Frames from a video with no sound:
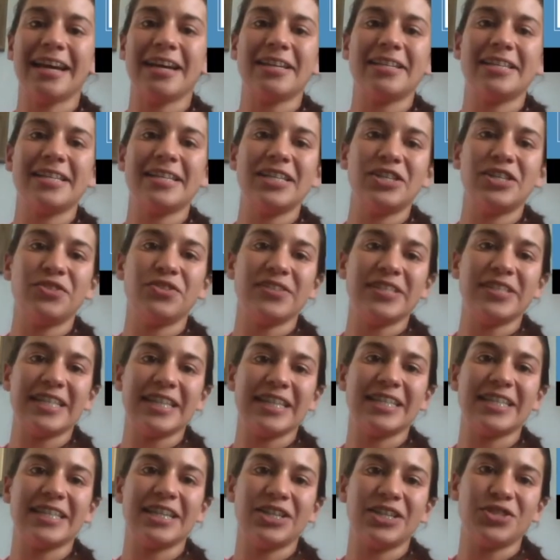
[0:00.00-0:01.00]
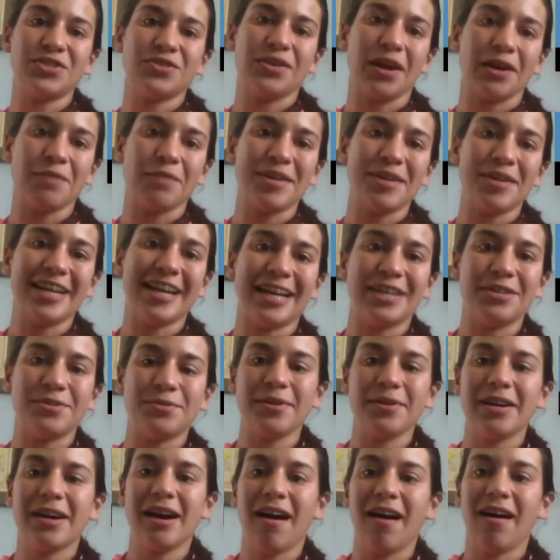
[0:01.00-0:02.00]
teach physics and astronomy at
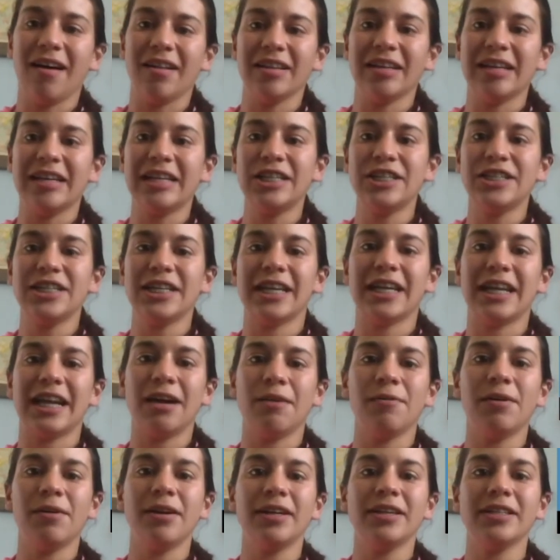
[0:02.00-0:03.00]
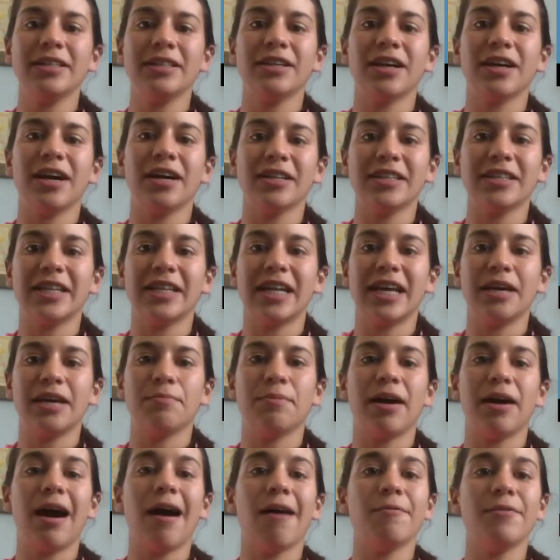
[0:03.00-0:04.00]
Edgewood College. And I wanted to talk today
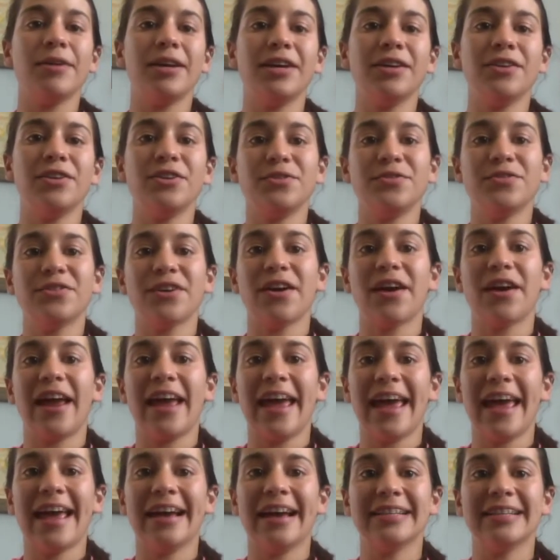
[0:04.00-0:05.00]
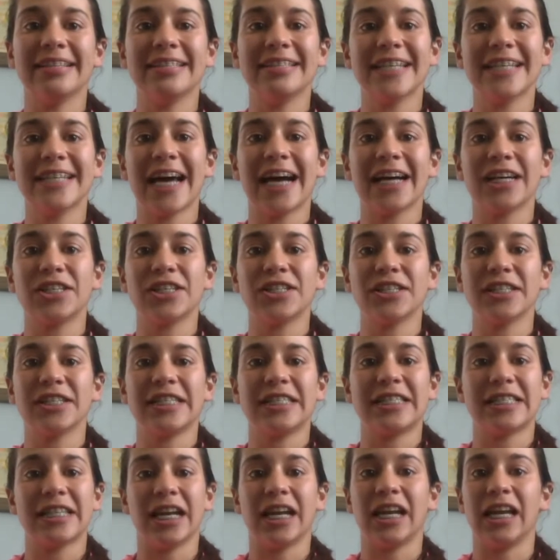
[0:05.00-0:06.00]
about how we can use our hands to actually
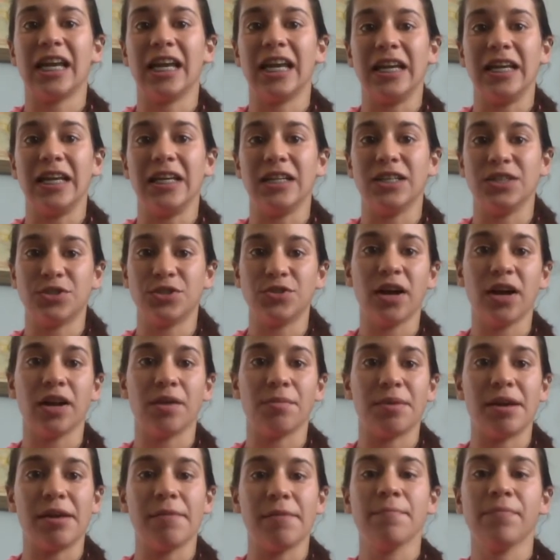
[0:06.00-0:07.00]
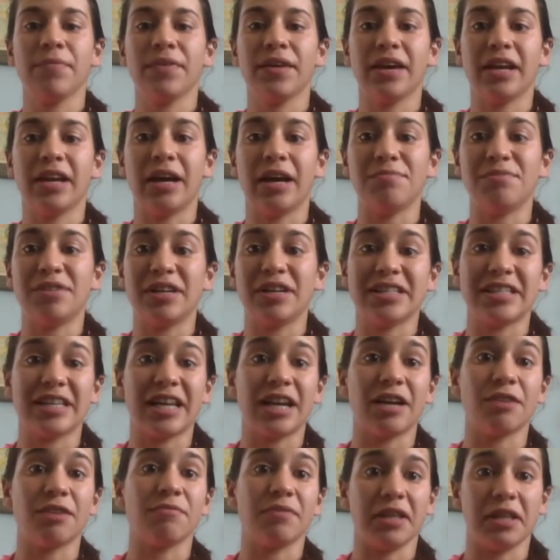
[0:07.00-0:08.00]
study astronomy and objects
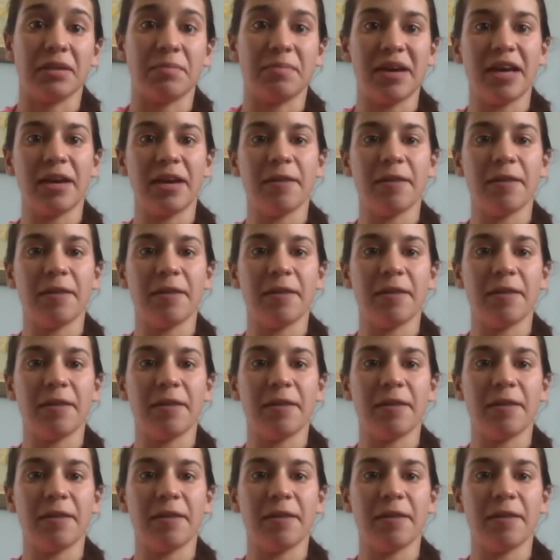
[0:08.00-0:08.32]
that are really big.